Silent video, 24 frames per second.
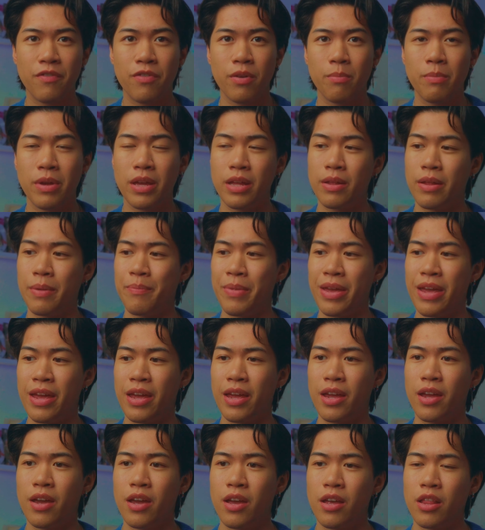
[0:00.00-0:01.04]
from it and
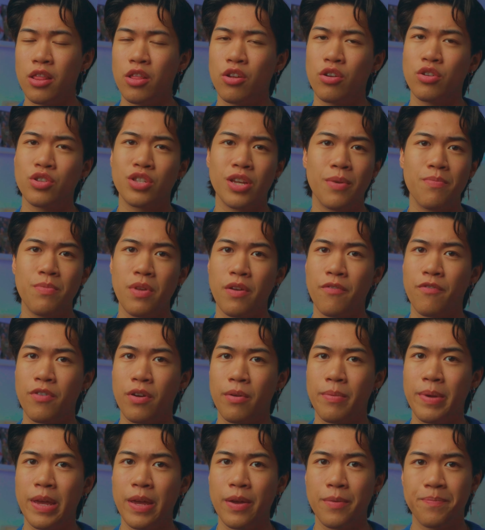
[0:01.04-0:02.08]
may learn something
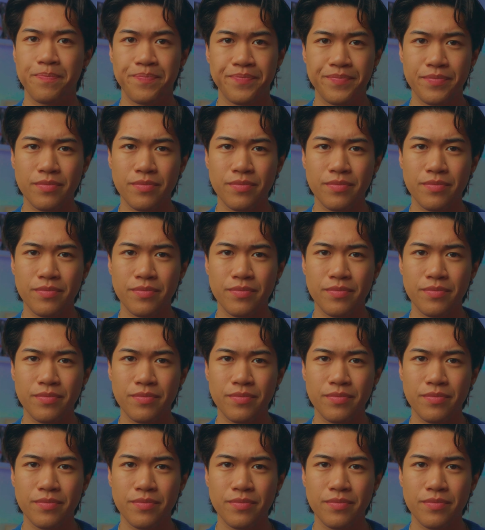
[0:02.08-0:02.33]
from it,